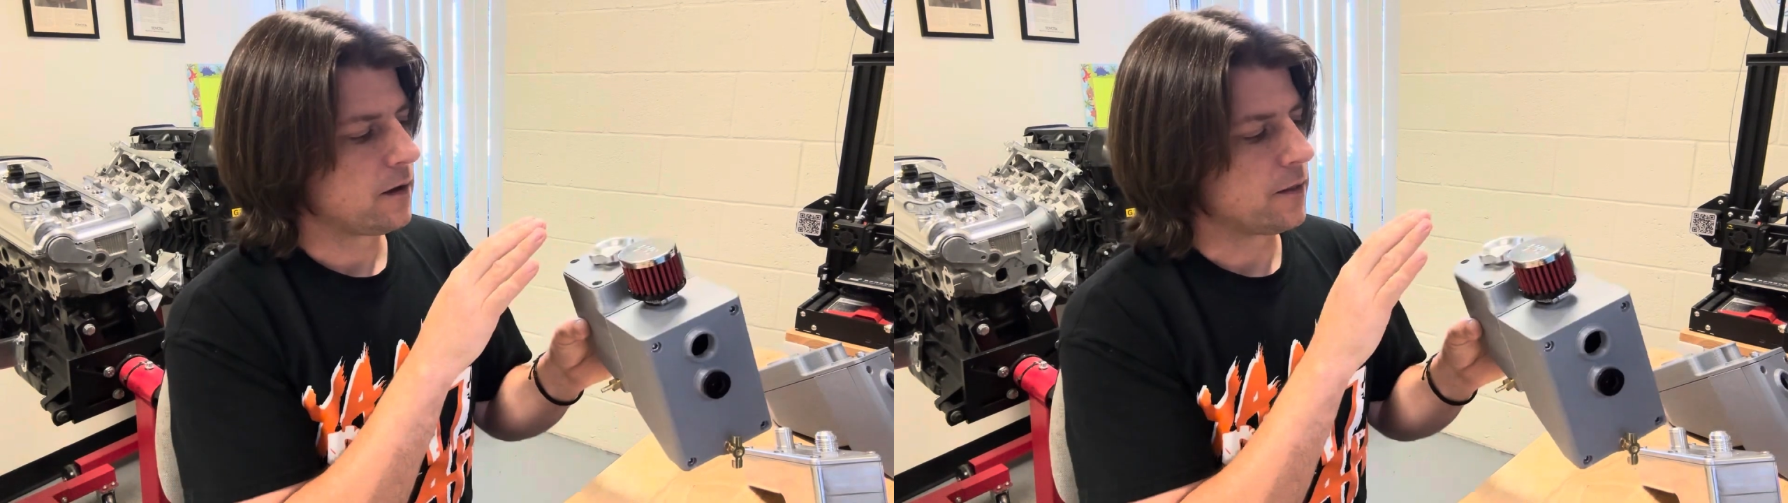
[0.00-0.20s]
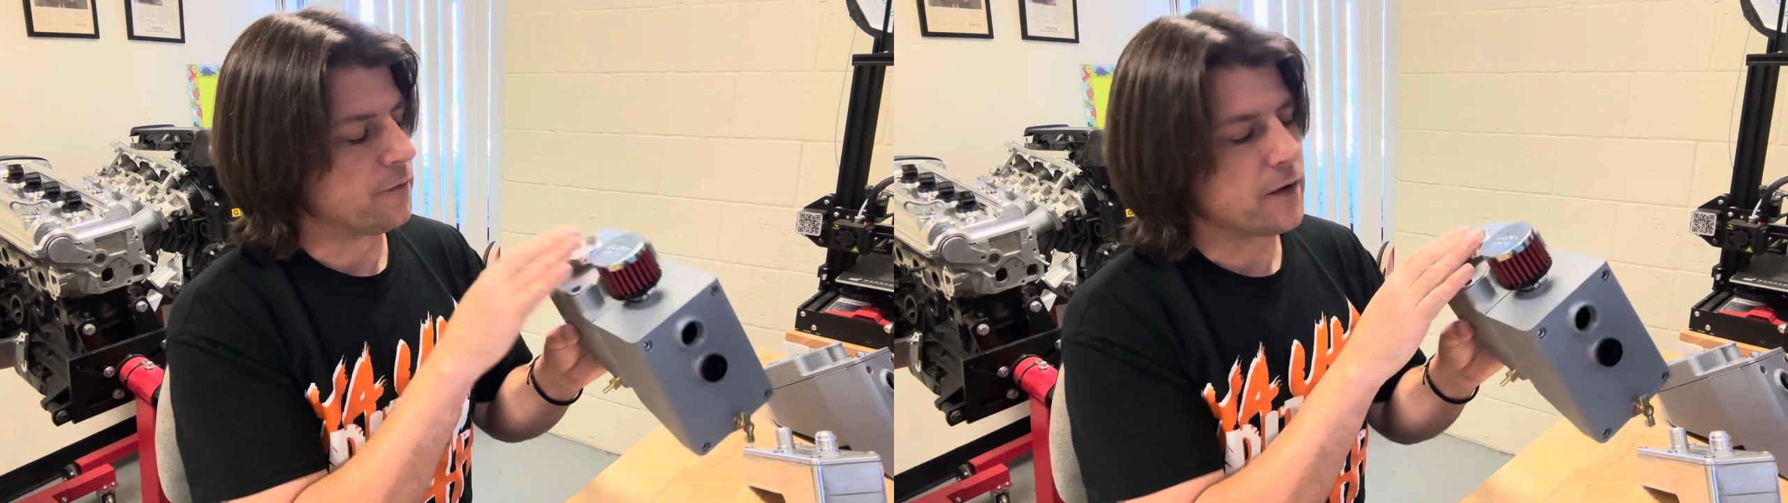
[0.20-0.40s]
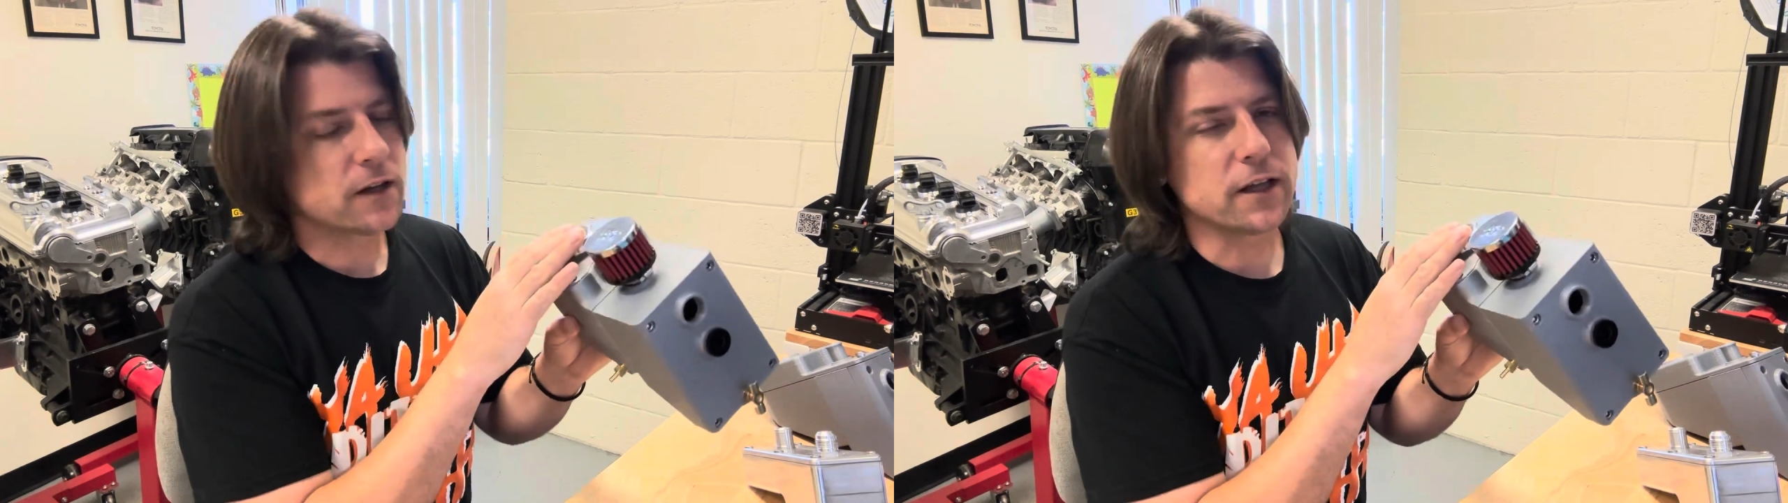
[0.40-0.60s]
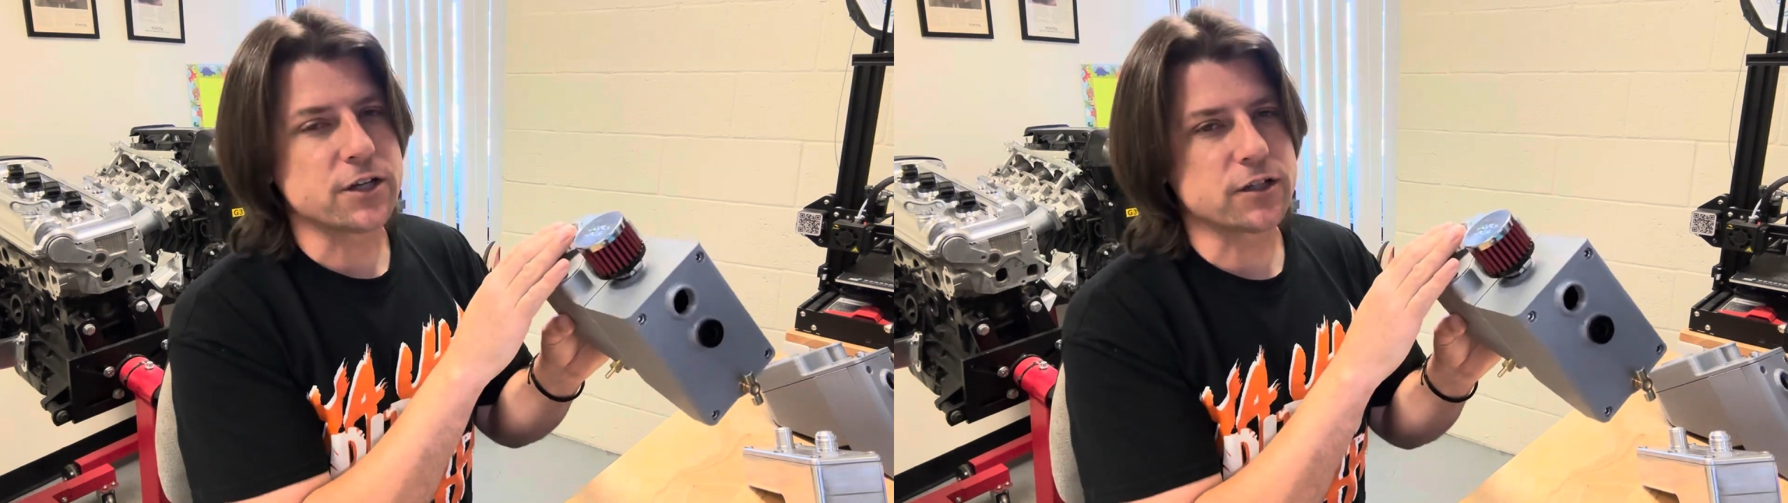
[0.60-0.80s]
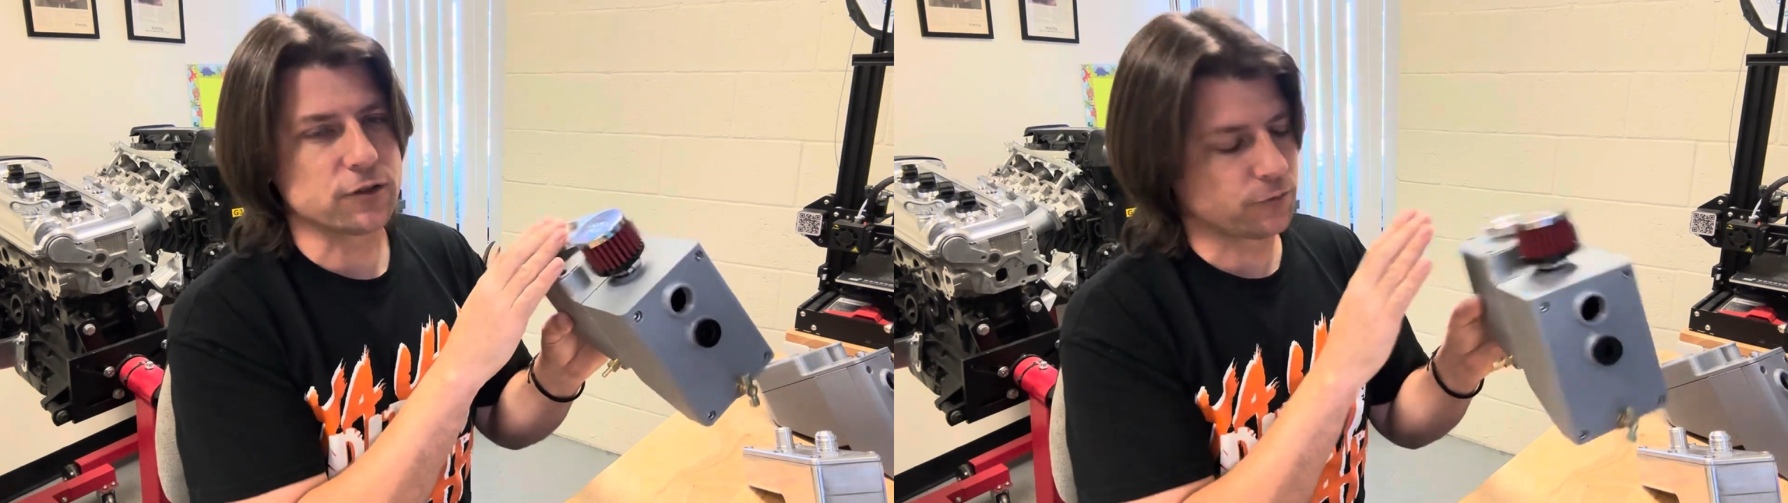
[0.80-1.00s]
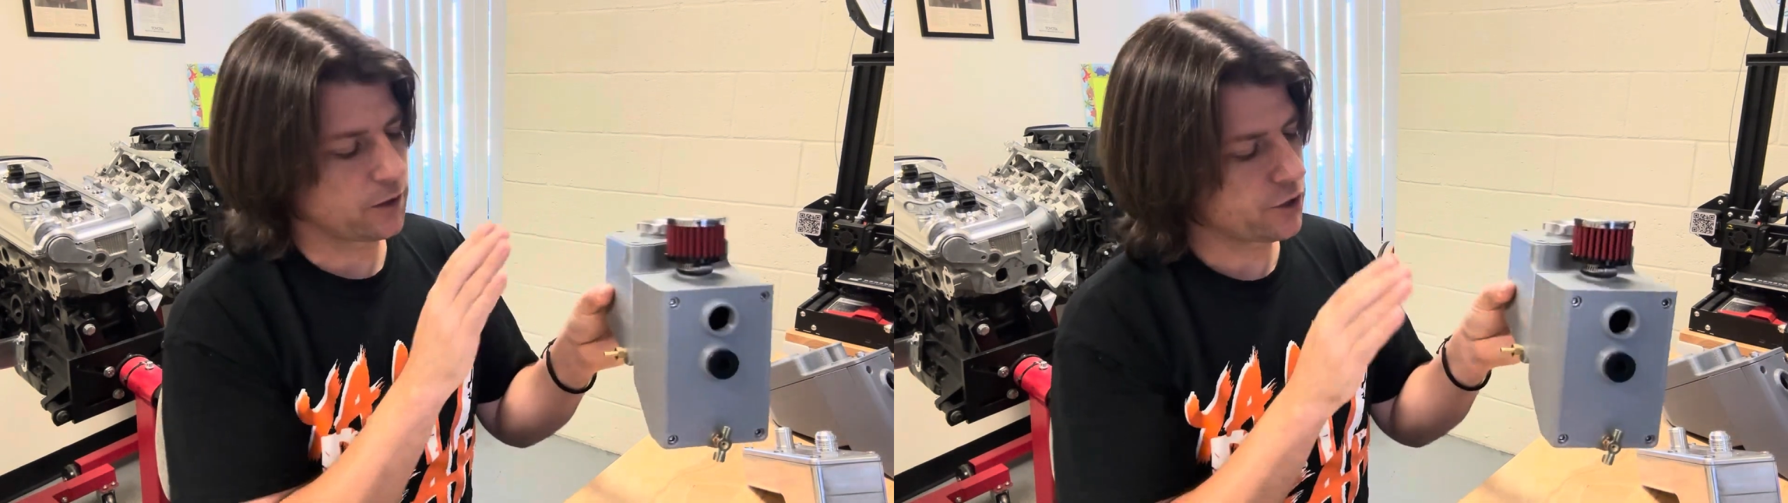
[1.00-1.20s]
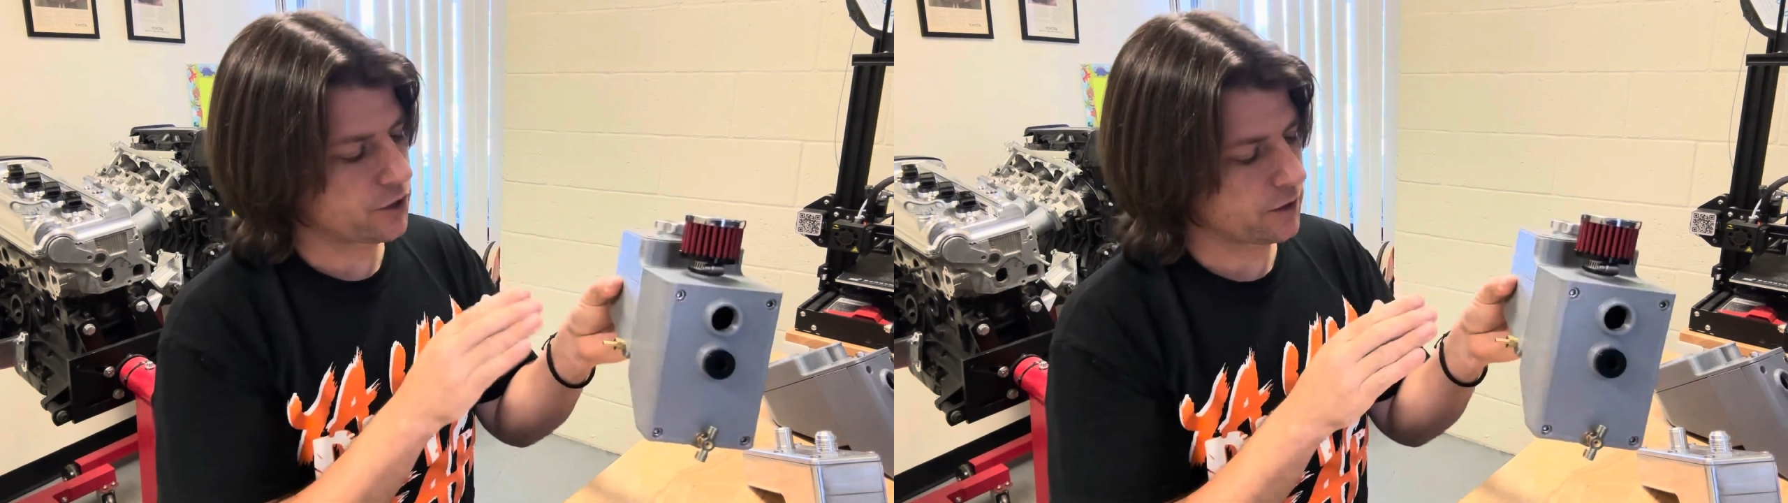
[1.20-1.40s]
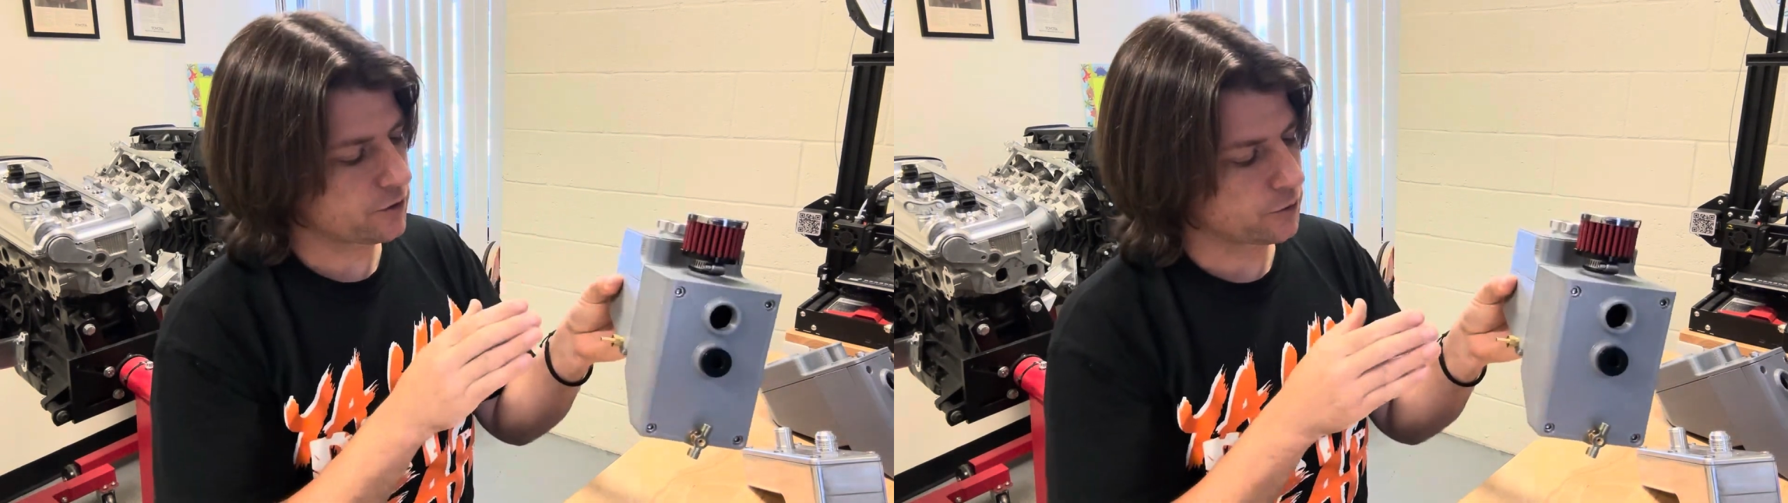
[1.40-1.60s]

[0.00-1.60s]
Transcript: The ventilation is really just